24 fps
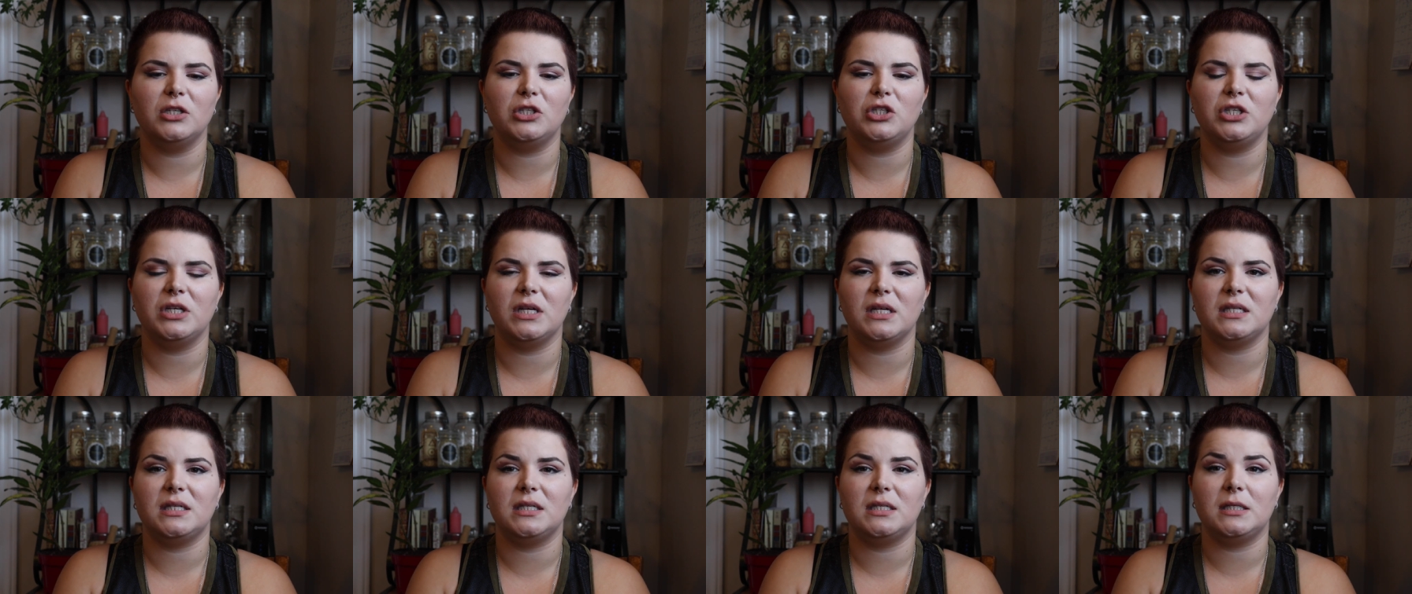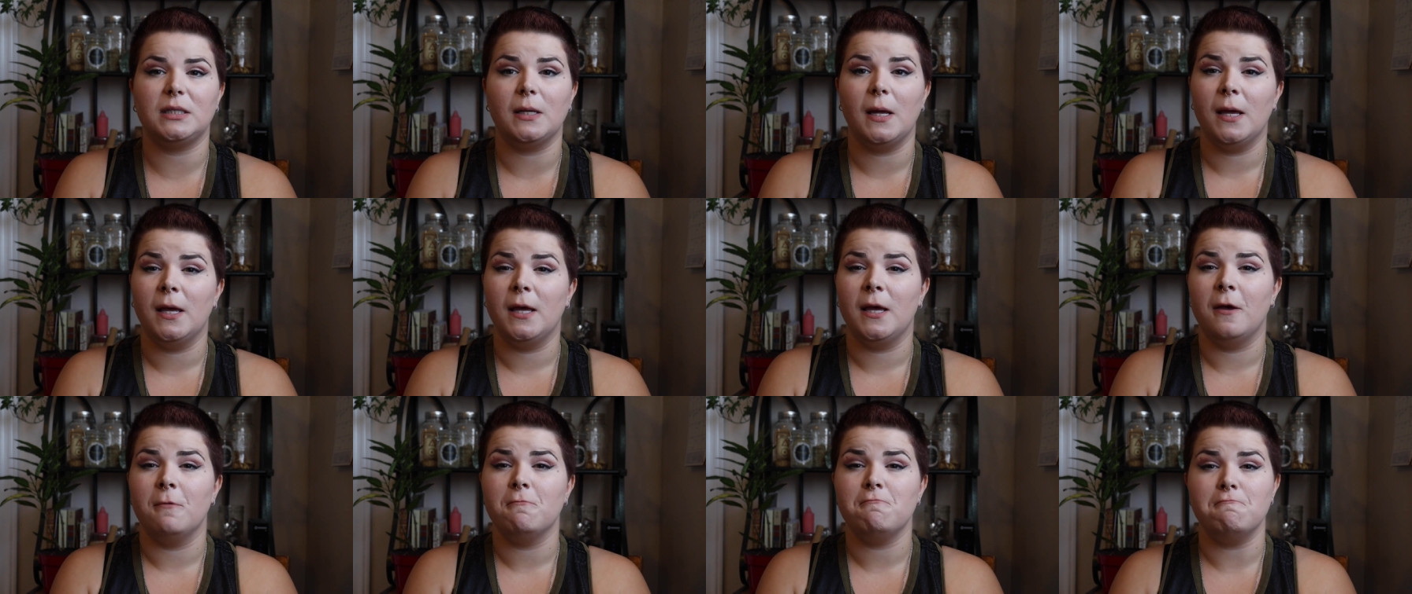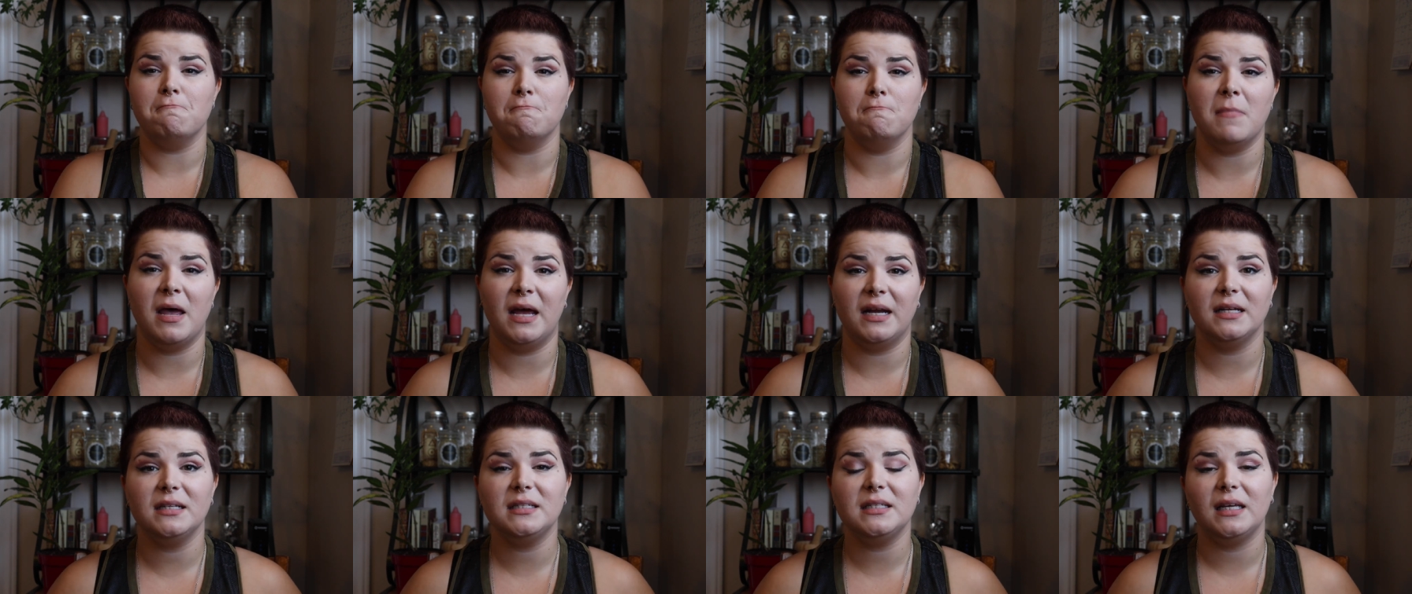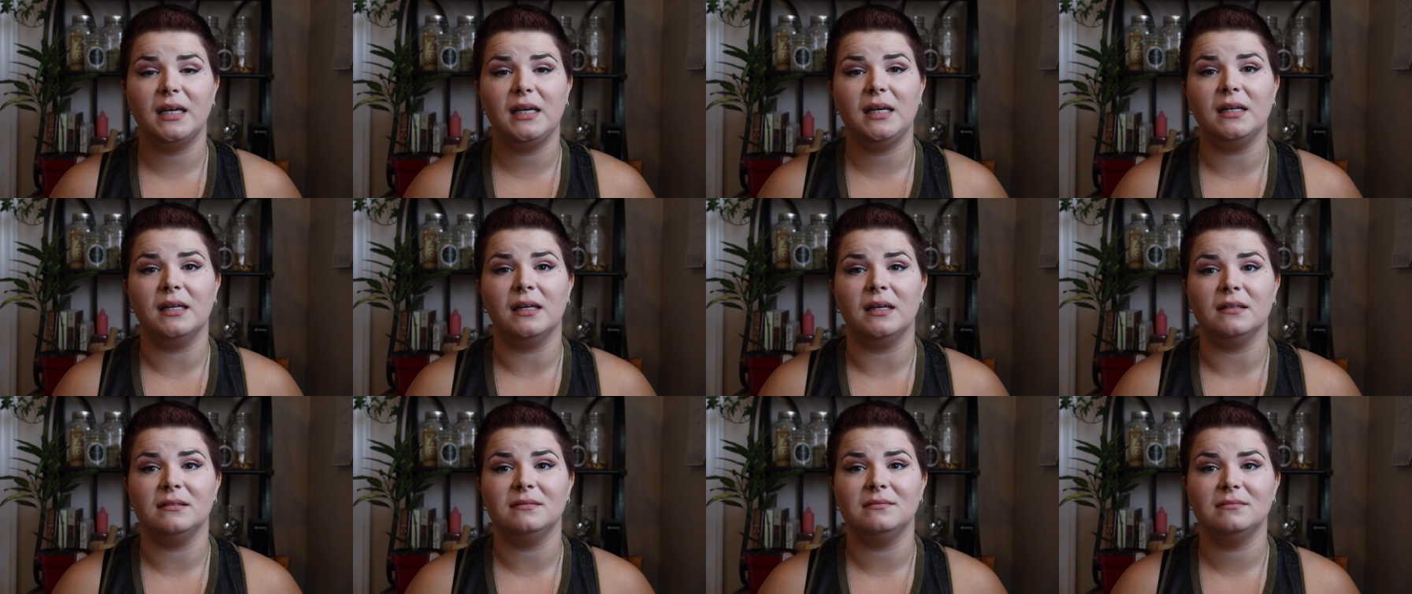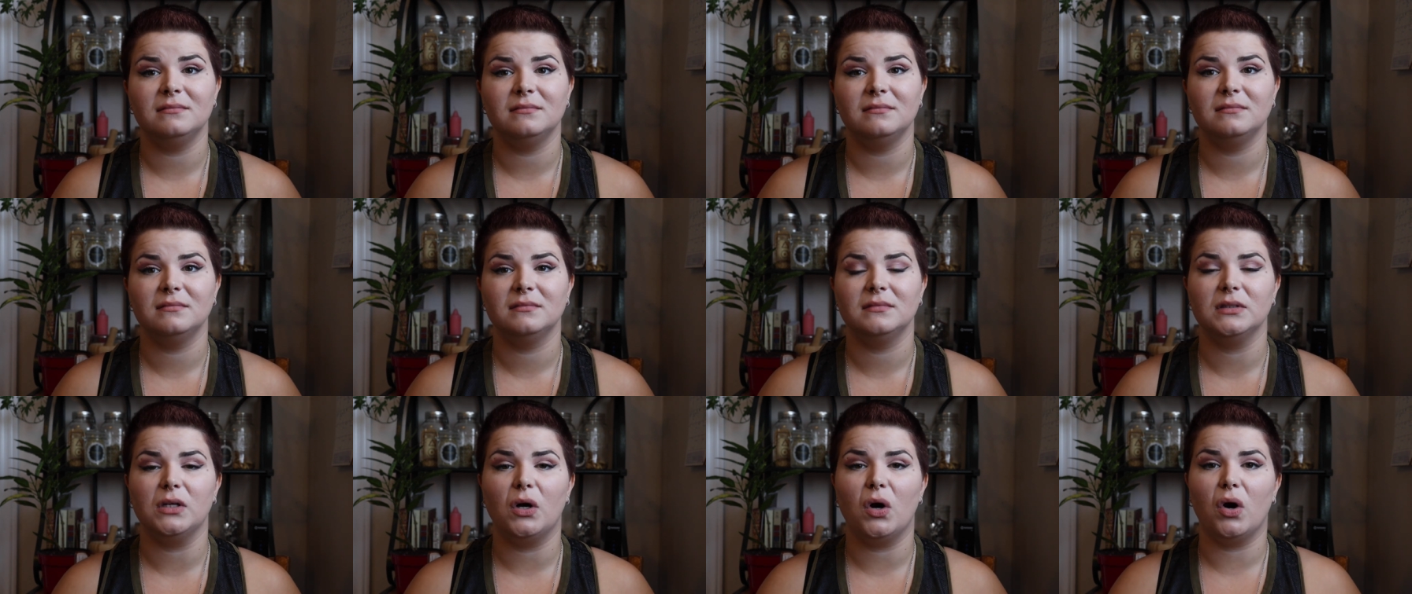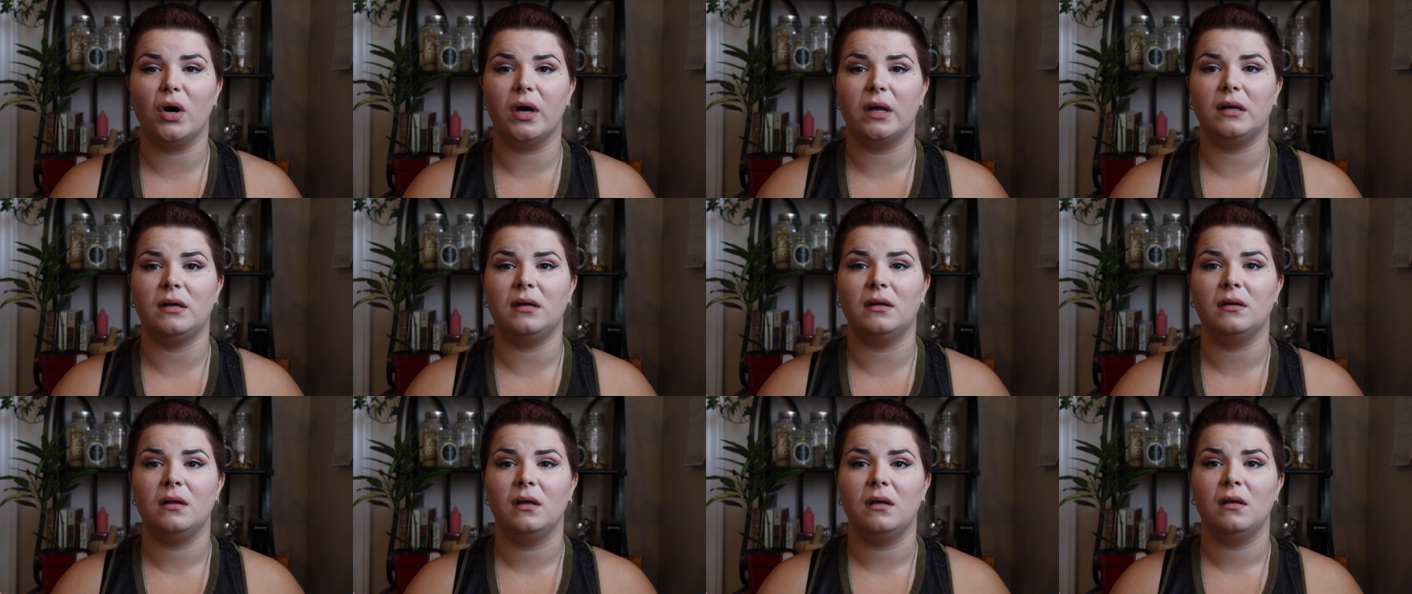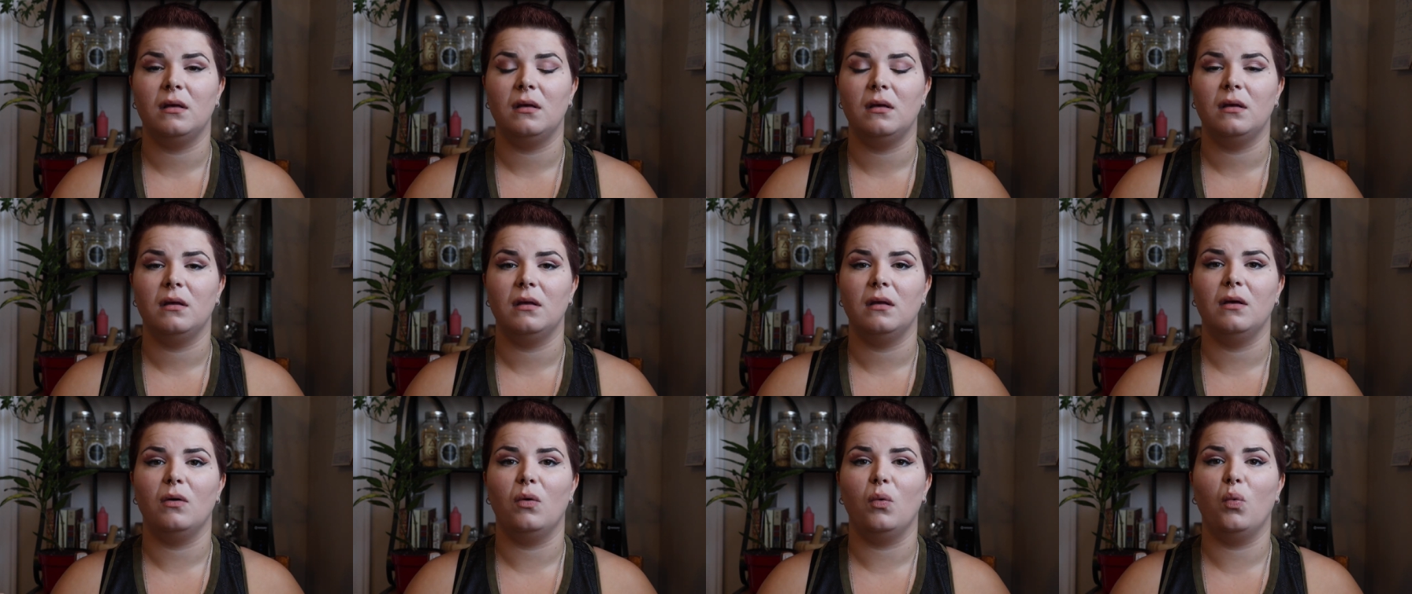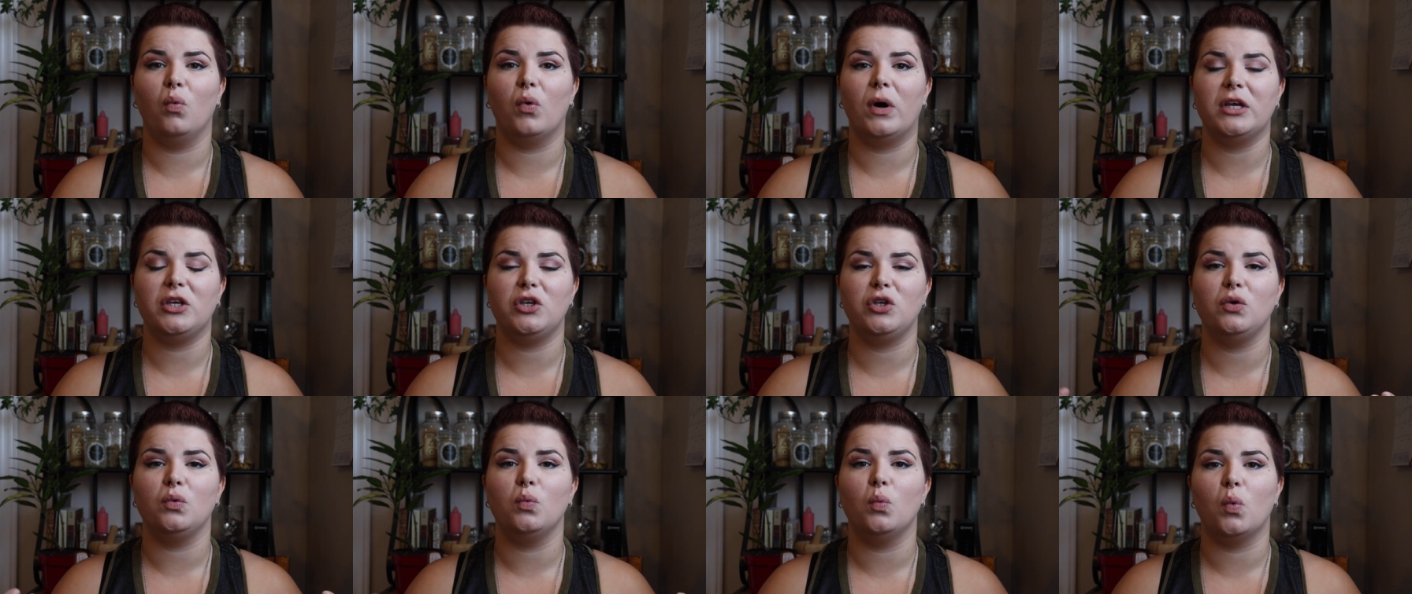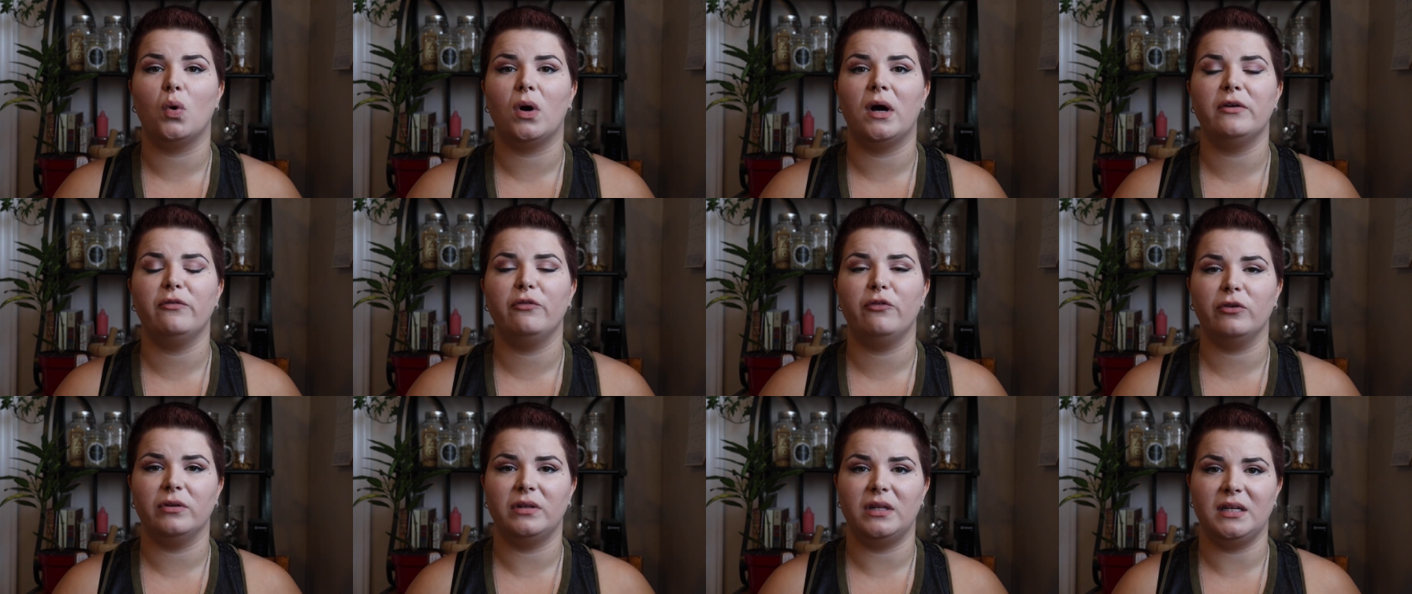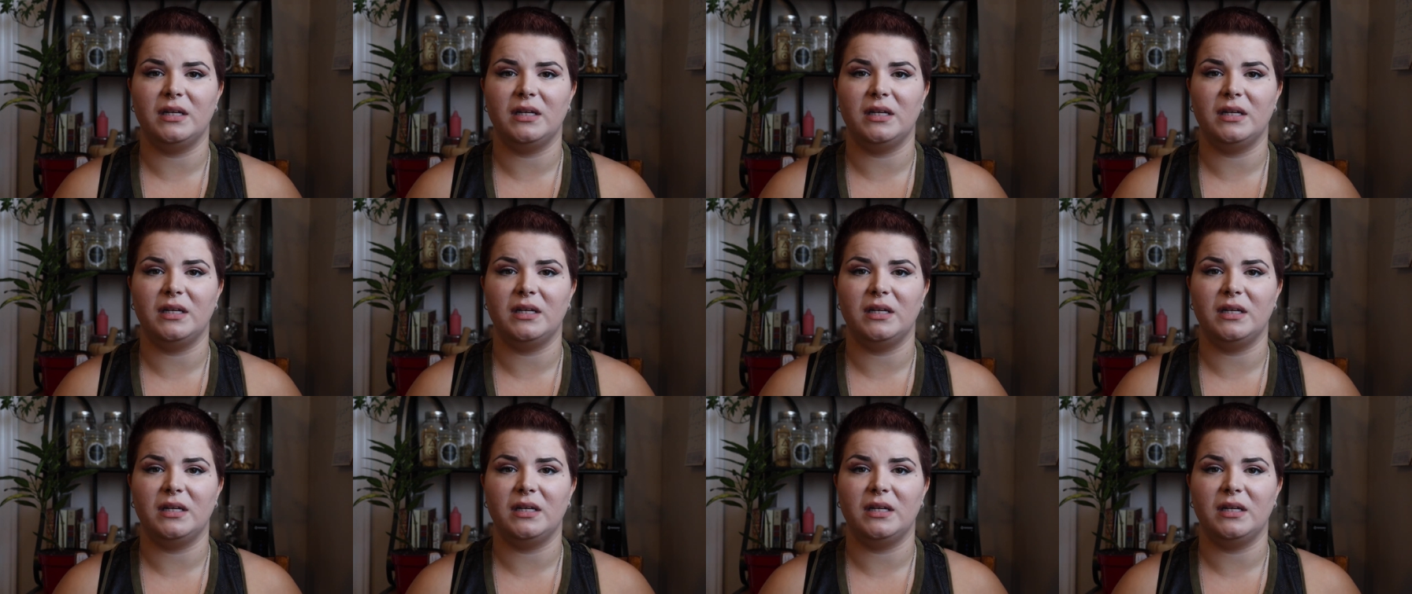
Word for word: just meditating on what you want for